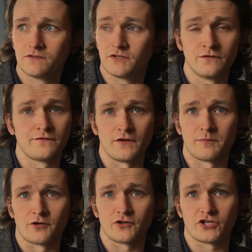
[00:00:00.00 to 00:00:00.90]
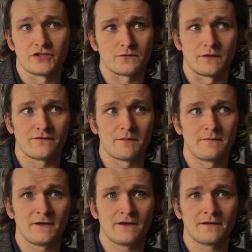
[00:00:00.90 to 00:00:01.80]
2 full productions, one of them
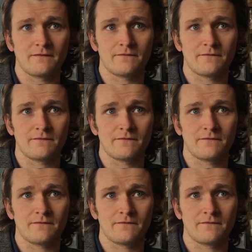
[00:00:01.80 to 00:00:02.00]
being